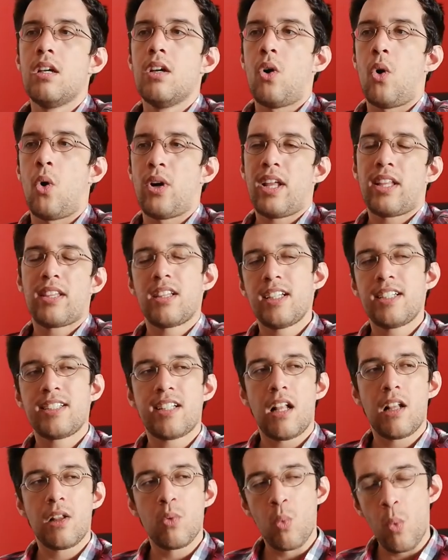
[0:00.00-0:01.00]
or at least
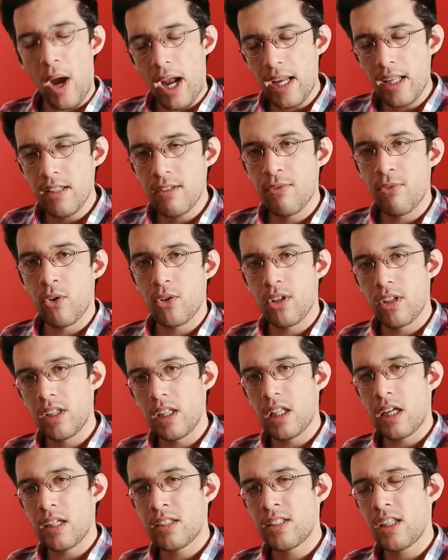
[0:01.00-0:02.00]
I'll wait for the
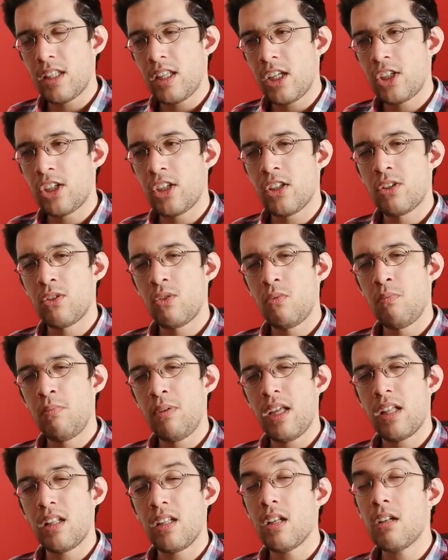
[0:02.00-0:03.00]
deluxe edition to
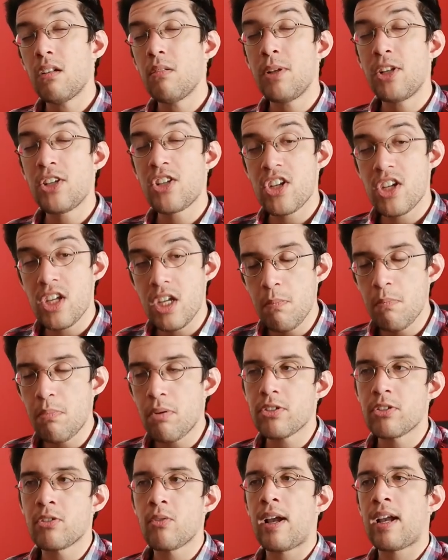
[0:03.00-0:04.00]
be a little bit
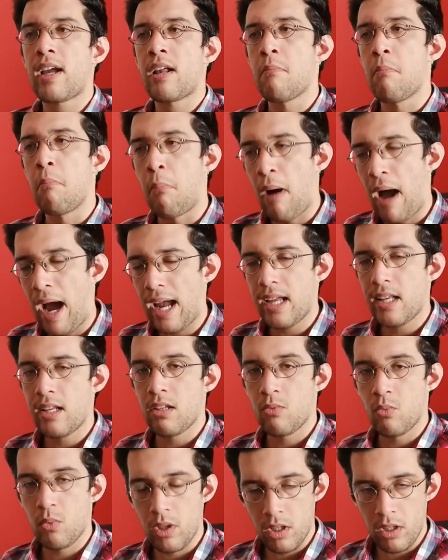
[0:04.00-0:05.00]
cheaper so I can buy it
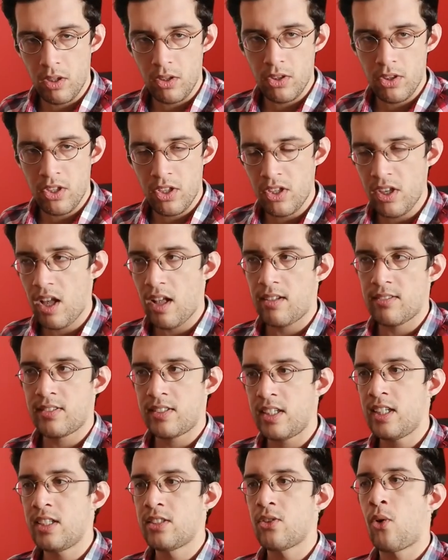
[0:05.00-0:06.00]
with the
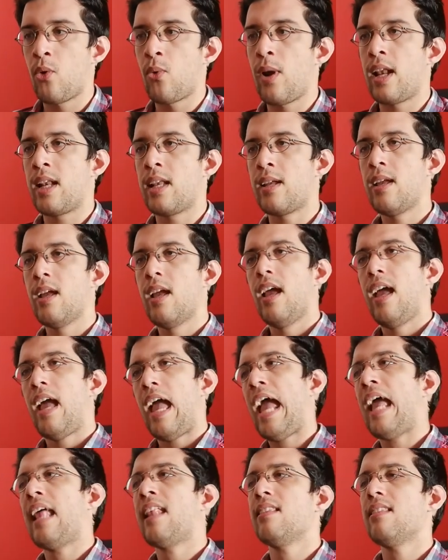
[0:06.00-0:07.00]
DLCs already.
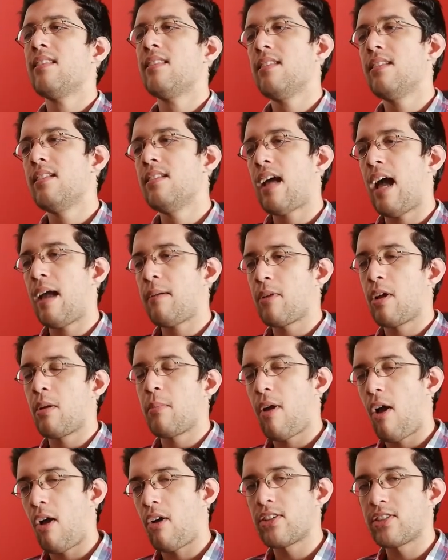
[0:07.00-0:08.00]
And I'm gonna
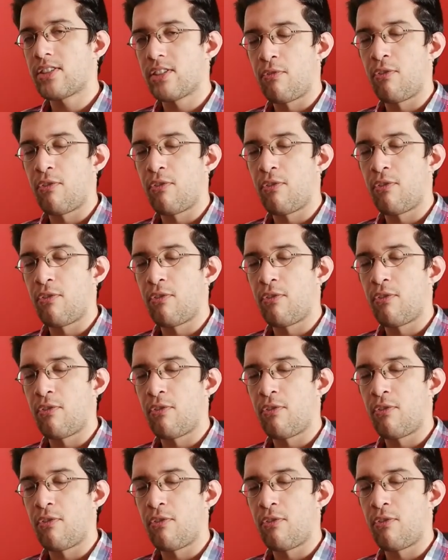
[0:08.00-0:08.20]
be honest, the